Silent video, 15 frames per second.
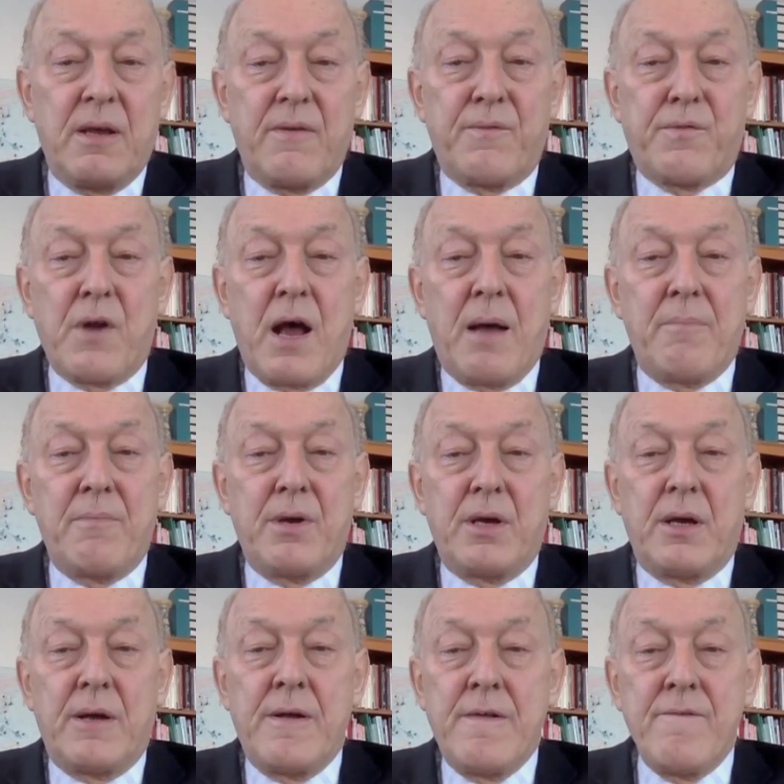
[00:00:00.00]
from
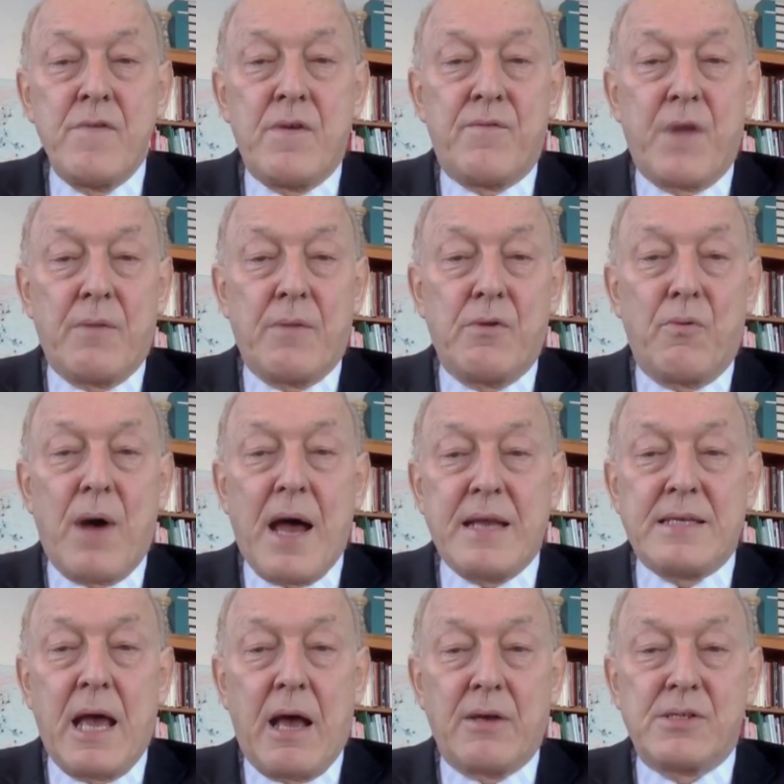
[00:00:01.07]
the White
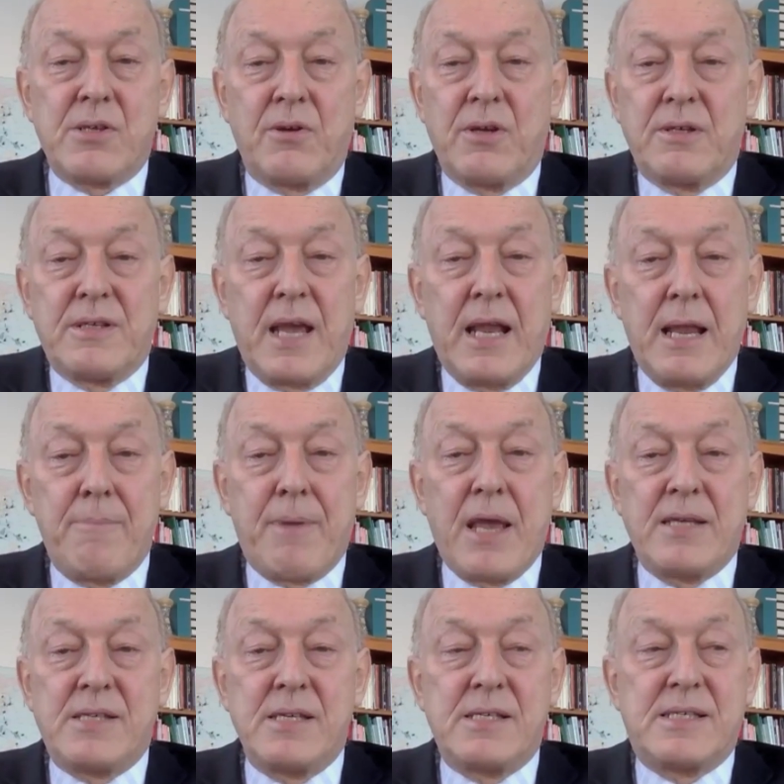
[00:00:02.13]
House on a daily
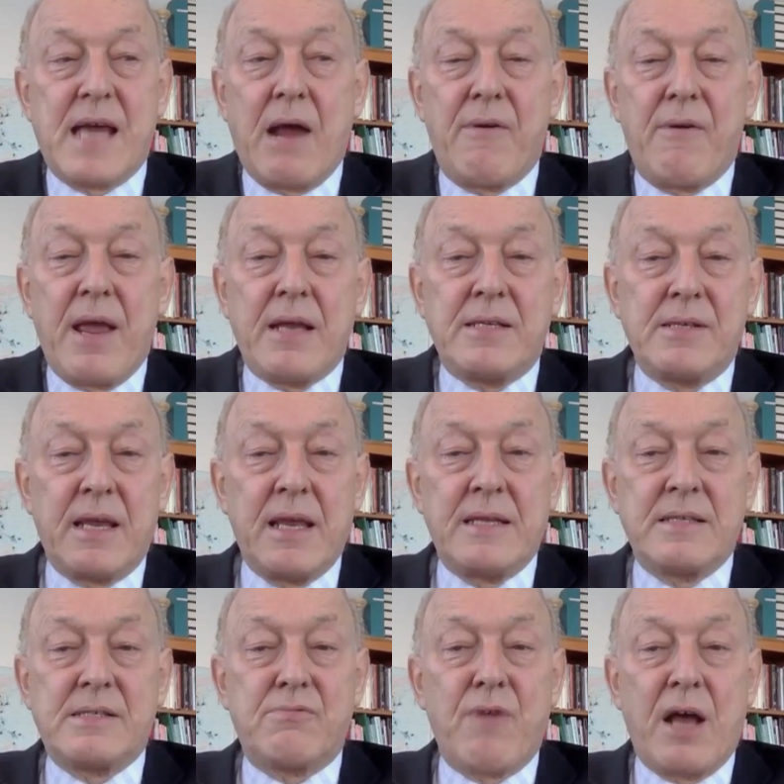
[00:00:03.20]
basis, directed
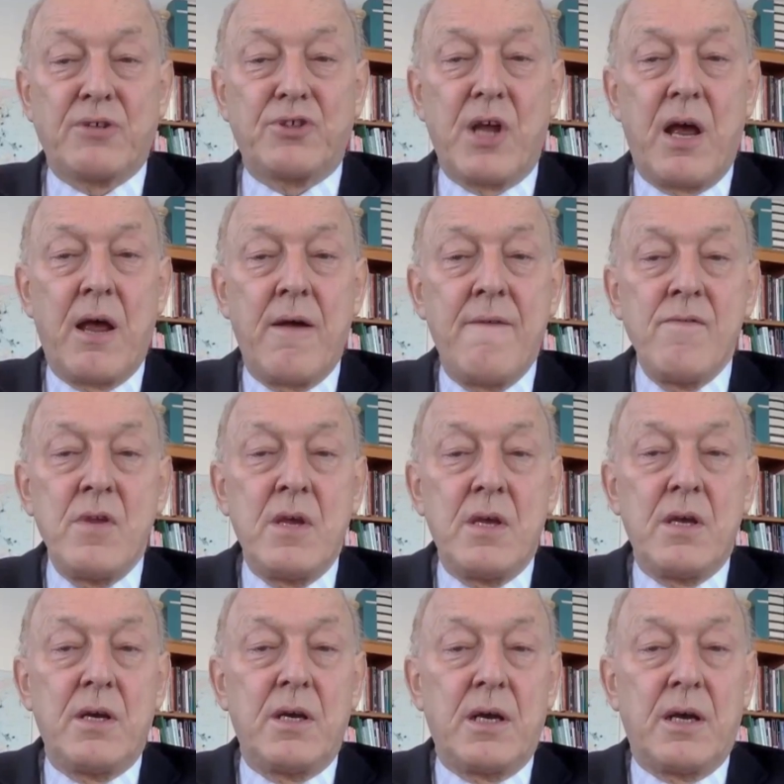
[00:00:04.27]
against Russia
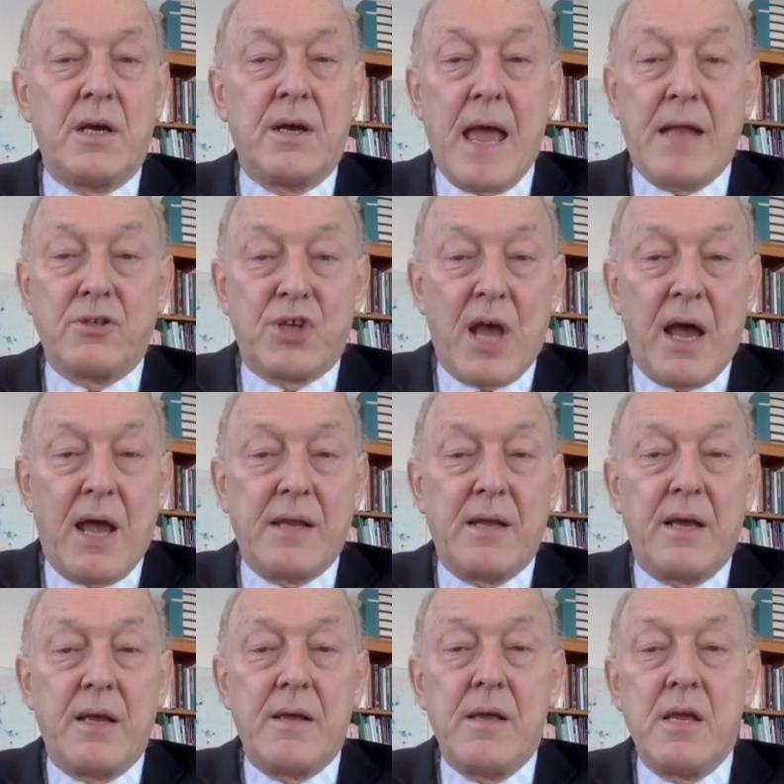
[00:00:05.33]
and
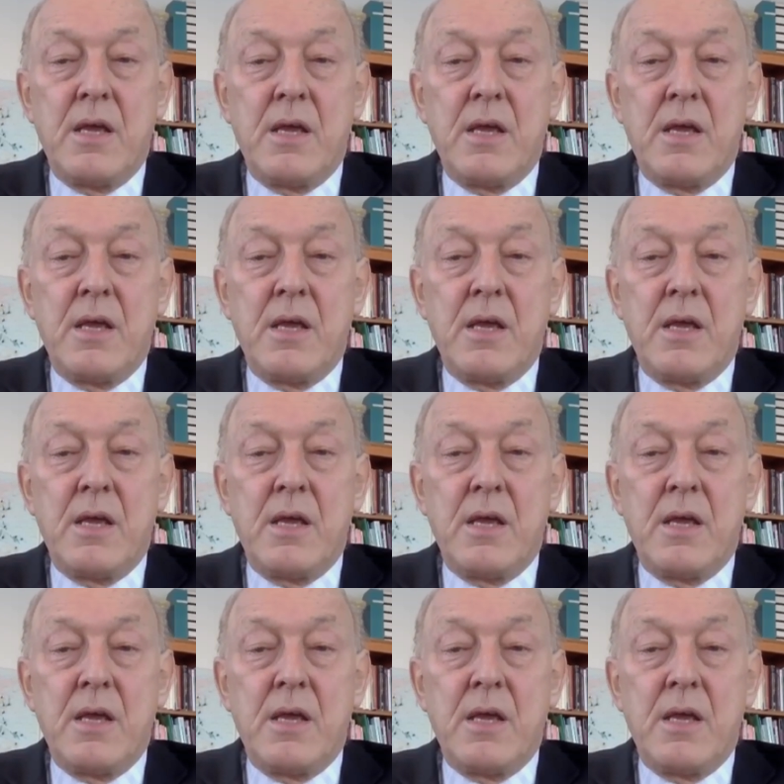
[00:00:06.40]
China.